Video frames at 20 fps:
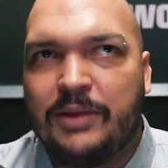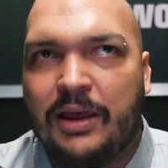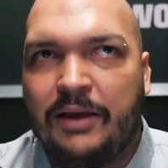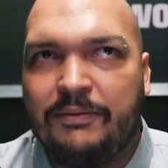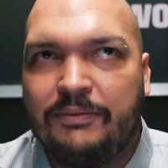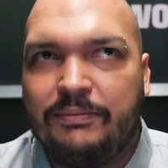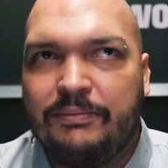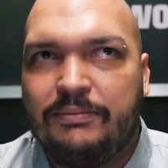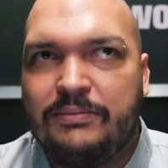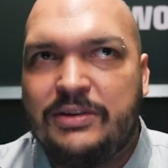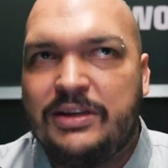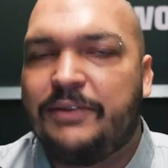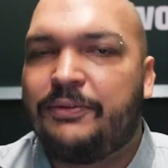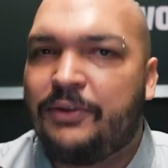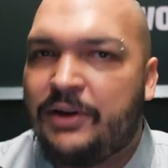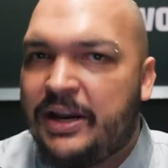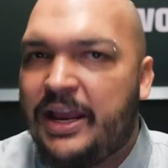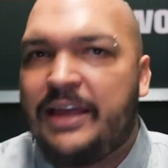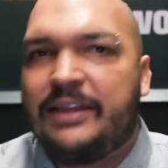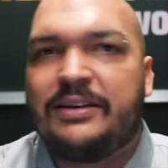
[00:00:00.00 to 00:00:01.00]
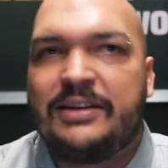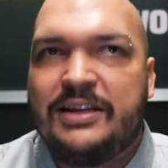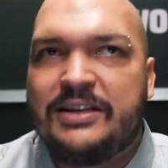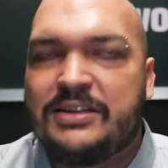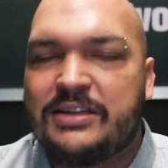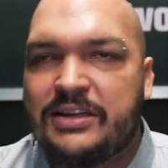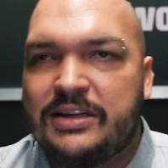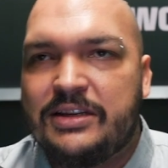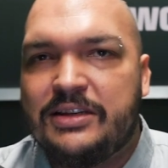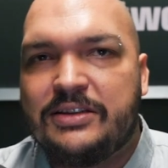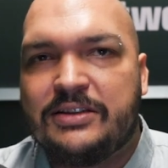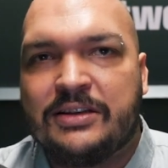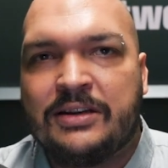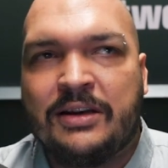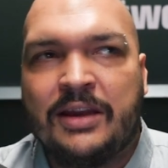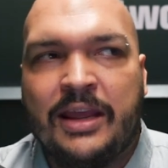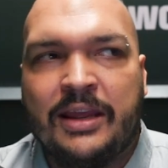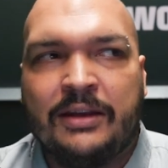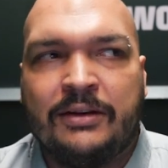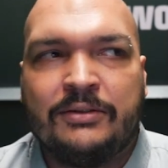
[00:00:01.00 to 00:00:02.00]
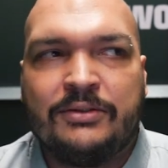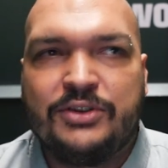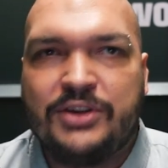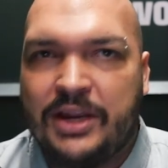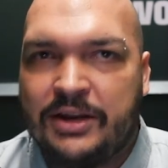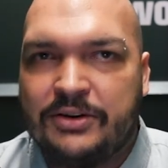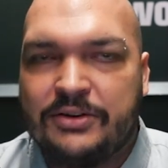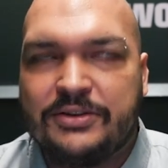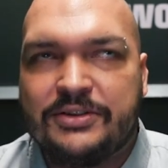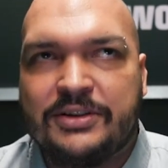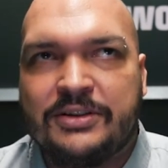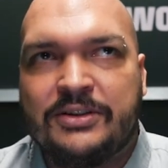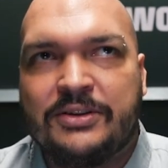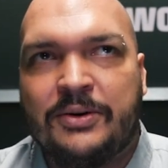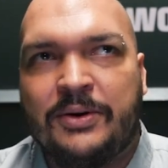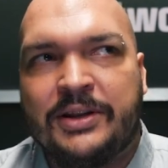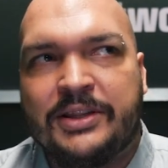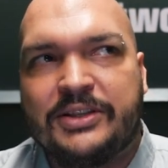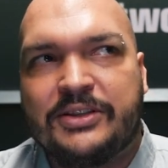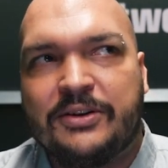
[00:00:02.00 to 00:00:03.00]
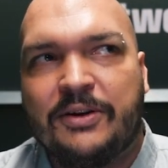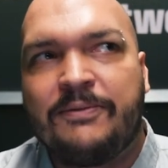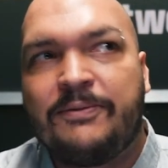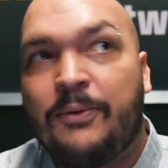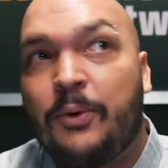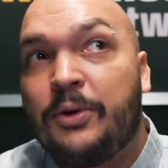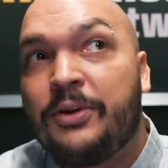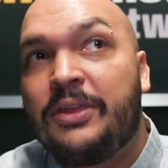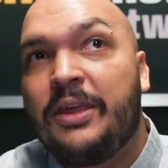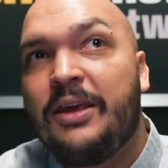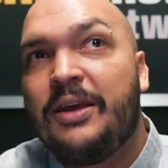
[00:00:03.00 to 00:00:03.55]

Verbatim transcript: of different ethnicities and and genders and so on and so forth,